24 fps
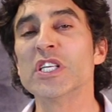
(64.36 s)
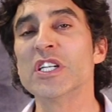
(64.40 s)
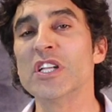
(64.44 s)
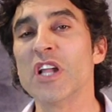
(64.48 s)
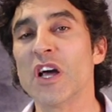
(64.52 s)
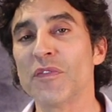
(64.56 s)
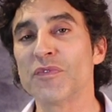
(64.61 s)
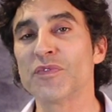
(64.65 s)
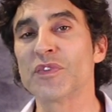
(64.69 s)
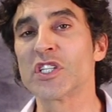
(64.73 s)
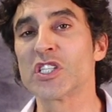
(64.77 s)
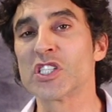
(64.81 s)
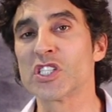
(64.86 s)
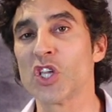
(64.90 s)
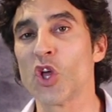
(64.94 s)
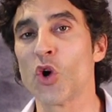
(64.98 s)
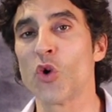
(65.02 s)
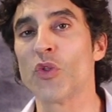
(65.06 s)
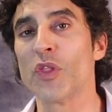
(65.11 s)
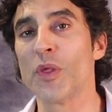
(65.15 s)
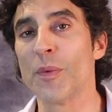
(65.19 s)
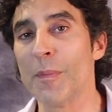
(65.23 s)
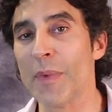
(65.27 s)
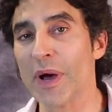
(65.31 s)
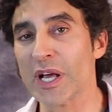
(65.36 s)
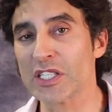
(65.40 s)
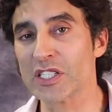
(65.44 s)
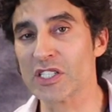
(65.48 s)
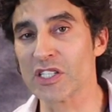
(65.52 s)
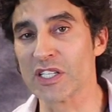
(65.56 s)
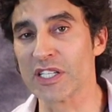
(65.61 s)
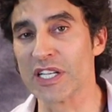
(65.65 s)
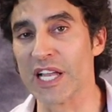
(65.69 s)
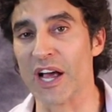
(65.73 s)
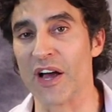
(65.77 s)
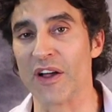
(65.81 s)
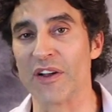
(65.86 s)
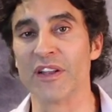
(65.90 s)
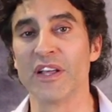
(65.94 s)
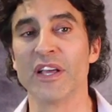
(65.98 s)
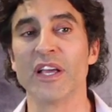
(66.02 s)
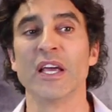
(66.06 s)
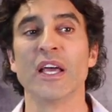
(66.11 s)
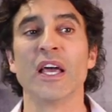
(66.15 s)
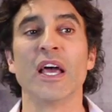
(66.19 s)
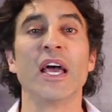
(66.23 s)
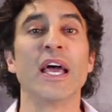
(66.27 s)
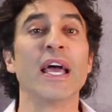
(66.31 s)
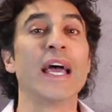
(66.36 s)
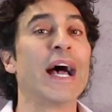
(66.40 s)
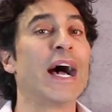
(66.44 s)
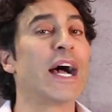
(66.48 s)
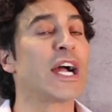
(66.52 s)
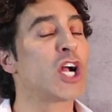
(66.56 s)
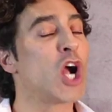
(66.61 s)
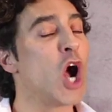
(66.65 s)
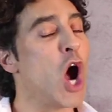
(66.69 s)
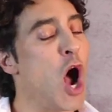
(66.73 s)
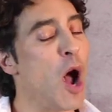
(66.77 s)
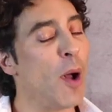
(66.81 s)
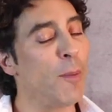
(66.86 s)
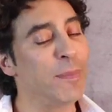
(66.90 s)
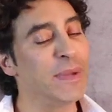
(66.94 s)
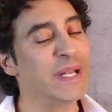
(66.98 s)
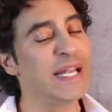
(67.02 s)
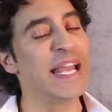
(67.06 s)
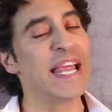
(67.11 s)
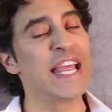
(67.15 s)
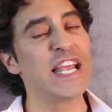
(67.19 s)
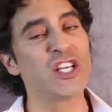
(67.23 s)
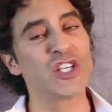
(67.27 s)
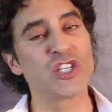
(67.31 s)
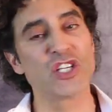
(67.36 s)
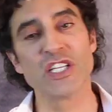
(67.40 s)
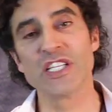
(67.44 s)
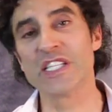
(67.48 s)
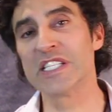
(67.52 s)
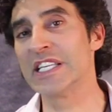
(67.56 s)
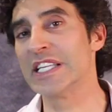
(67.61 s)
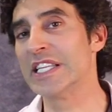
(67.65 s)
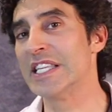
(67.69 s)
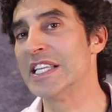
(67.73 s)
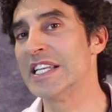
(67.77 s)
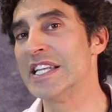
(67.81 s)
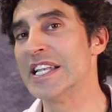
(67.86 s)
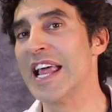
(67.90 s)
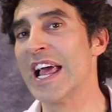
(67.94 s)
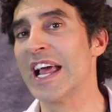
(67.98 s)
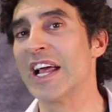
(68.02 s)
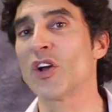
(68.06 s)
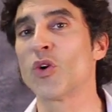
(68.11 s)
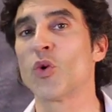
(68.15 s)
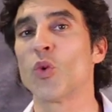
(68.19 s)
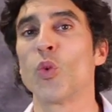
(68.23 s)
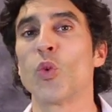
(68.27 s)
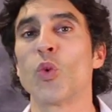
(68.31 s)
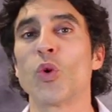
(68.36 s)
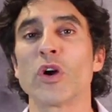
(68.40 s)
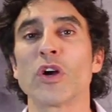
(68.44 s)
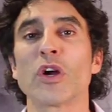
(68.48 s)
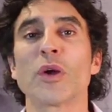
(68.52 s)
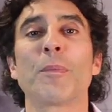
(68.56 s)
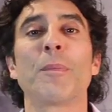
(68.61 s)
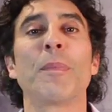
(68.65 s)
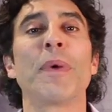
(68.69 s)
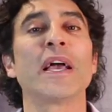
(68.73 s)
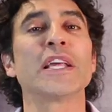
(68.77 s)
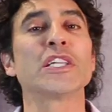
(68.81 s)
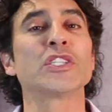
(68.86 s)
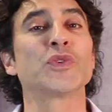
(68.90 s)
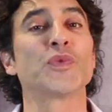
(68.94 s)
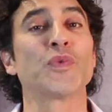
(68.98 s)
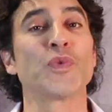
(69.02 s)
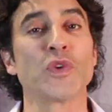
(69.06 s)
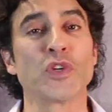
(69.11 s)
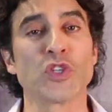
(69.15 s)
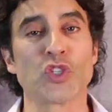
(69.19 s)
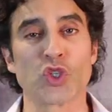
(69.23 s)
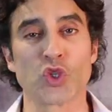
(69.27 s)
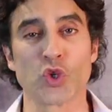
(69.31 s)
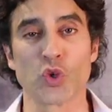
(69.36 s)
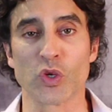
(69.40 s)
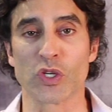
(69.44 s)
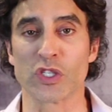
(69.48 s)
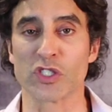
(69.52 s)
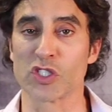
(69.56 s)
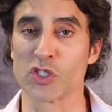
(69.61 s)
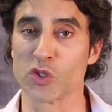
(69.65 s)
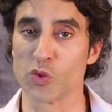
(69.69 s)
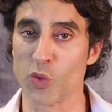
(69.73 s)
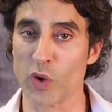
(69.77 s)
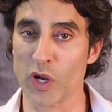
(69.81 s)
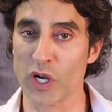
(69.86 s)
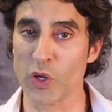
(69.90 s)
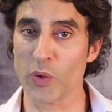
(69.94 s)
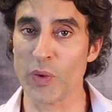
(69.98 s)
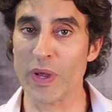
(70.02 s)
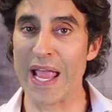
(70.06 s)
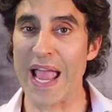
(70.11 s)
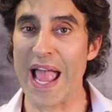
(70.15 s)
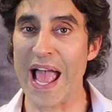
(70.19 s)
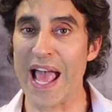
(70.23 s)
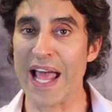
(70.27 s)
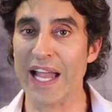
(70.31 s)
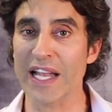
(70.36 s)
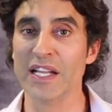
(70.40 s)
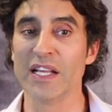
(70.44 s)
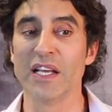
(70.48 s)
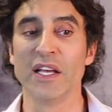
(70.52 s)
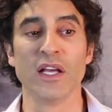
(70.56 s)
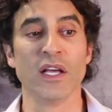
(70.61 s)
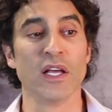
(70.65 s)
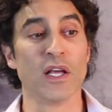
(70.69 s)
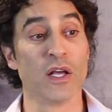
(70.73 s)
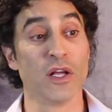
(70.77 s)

enough to slow the muscle down. Combinations in the neck work best for sure. So what do we add?